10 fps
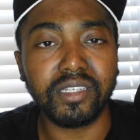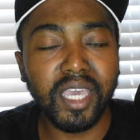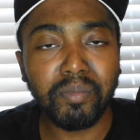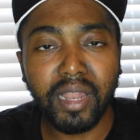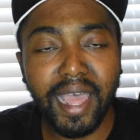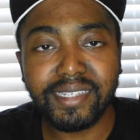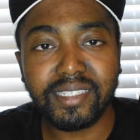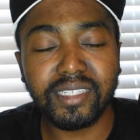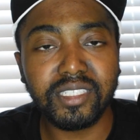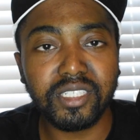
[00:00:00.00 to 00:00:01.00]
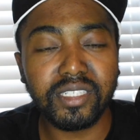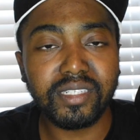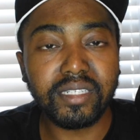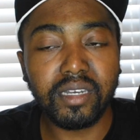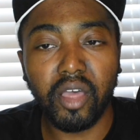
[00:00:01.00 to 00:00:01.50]
Kim Klacik
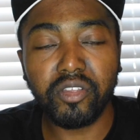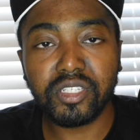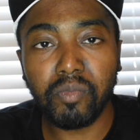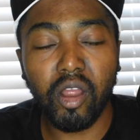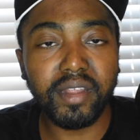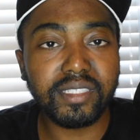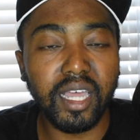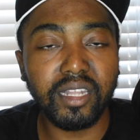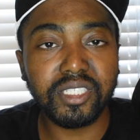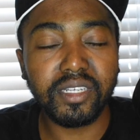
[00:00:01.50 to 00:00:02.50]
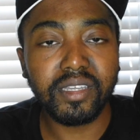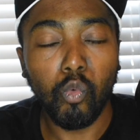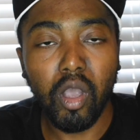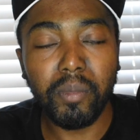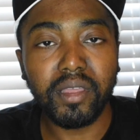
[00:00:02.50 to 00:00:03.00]
is another smart, intelligent
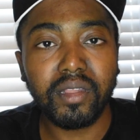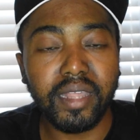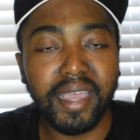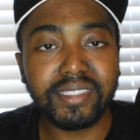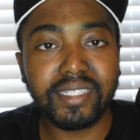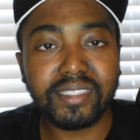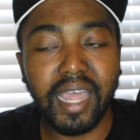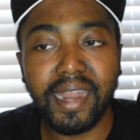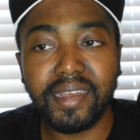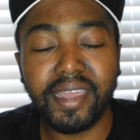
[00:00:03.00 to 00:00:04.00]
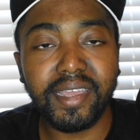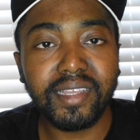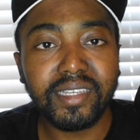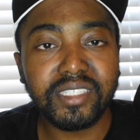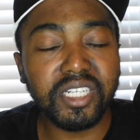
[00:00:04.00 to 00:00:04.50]
woman that has decided
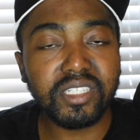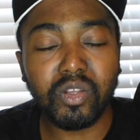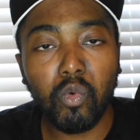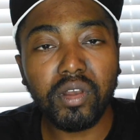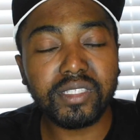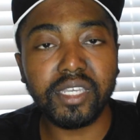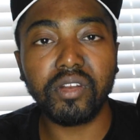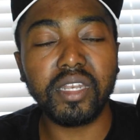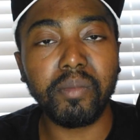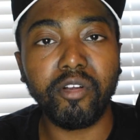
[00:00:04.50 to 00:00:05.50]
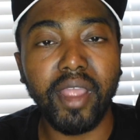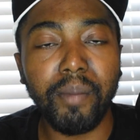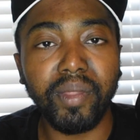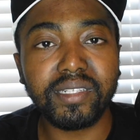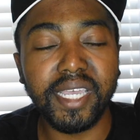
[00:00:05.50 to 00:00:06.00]
that she doesn't want to till the
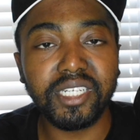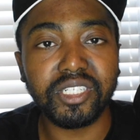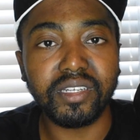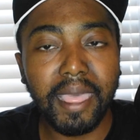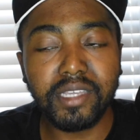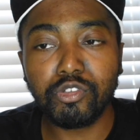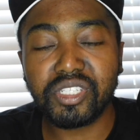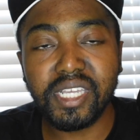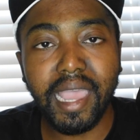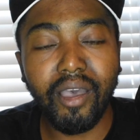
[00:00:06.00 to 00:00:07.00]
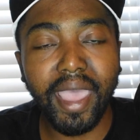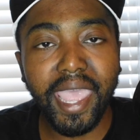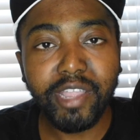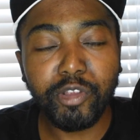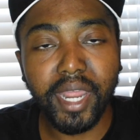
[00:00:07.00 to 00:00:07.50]
Democrat plantation. And you see how
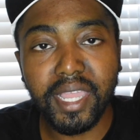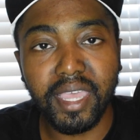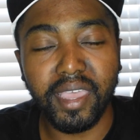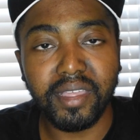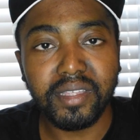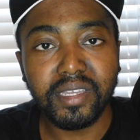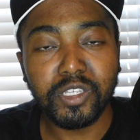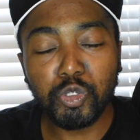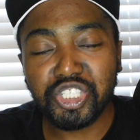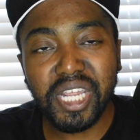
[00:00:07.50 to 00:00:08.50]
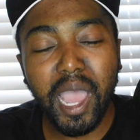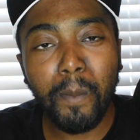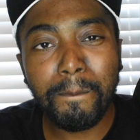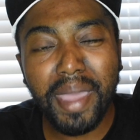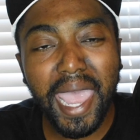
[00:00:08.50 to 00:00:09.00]
angry they get. You see how
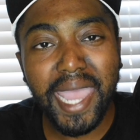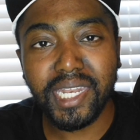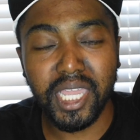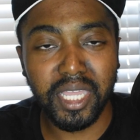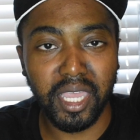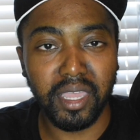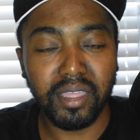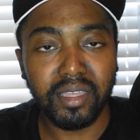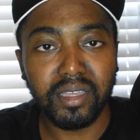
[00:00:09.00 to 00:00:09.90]
mad they get.